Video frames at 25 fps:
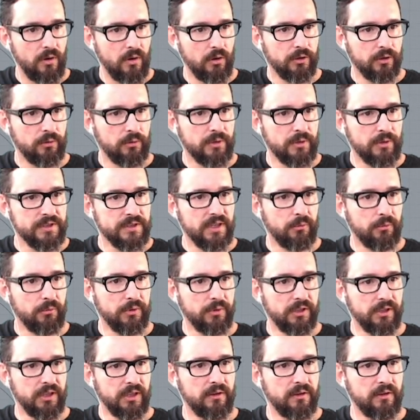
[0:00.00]
ones
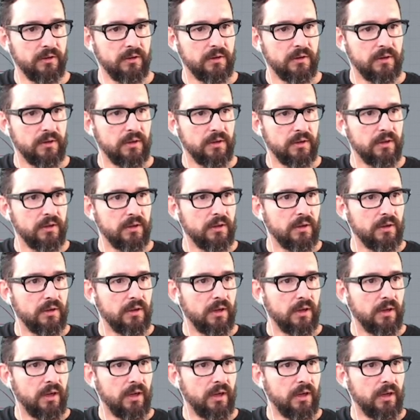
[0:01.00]
that we did,
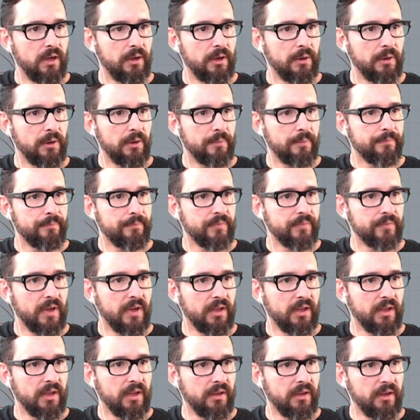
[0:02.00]

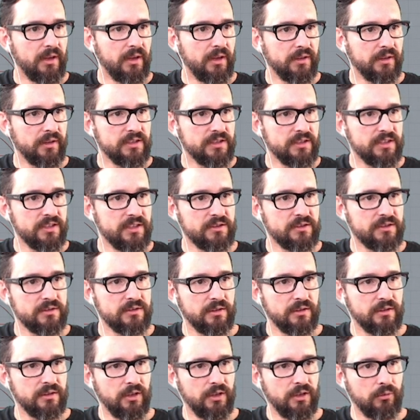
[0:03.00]
and this
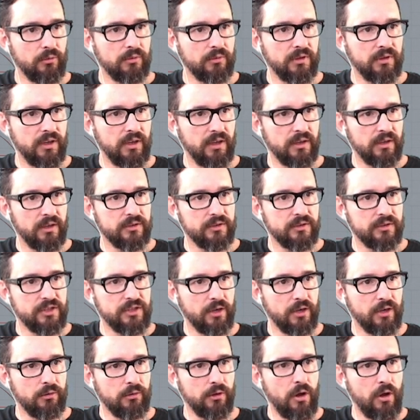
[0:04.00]
is the
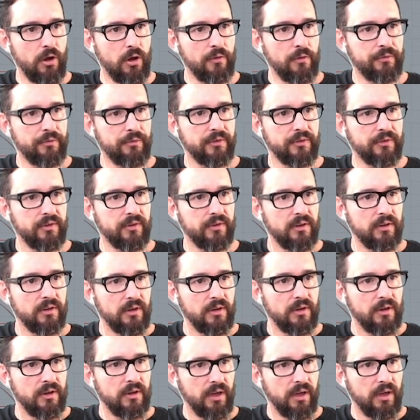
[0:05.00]
channel loft,
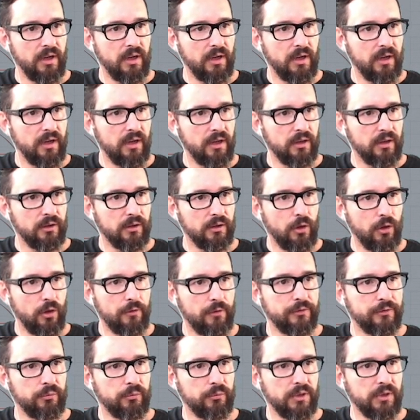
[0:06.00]

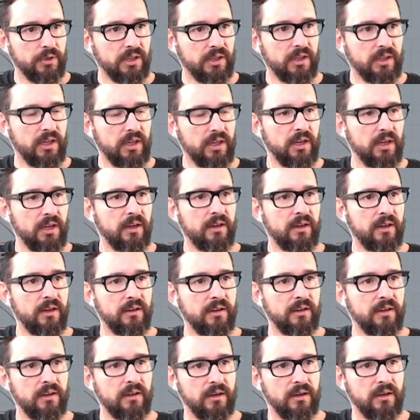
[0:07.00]
with a
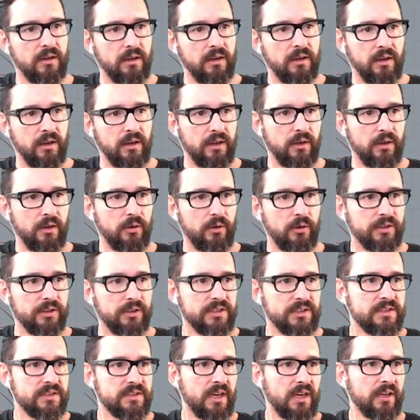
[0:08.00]
kink on
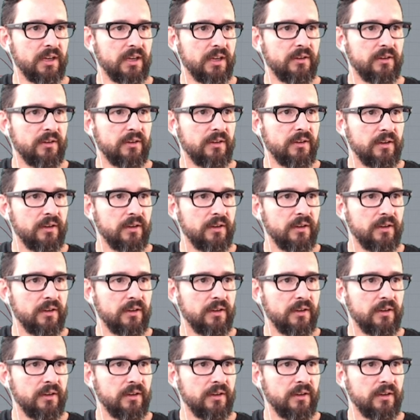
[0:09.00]
this side,